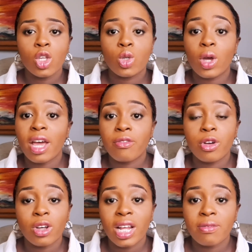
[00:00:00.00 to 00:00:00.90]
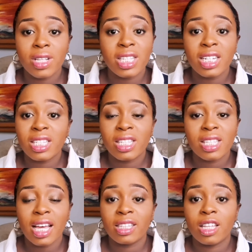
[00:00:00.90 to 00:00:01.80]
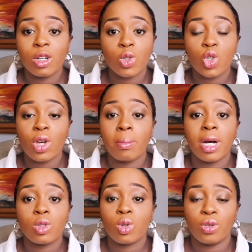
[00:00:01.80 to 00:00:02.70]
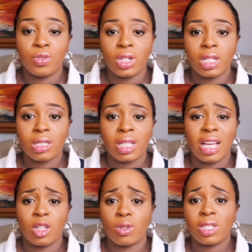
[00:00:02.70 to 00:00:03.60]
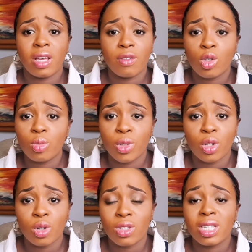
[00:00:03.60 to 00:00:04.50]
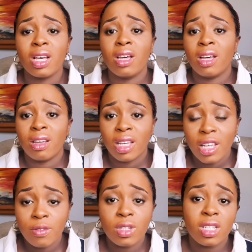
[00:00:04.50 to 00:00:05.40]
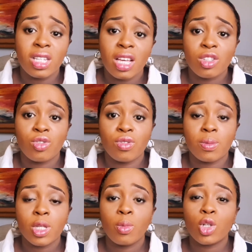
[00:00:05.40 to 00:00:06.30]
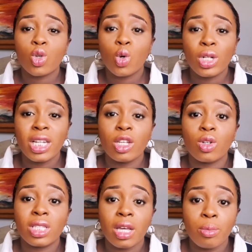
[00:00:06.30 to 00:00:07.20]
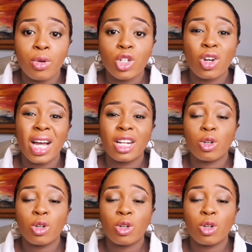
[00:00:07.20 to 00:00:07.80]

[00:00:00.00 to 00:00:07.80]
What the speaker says: So every other fertility sign tells you you're about to ovulate, like your cervical mucus, even the test strips, but only your temperature can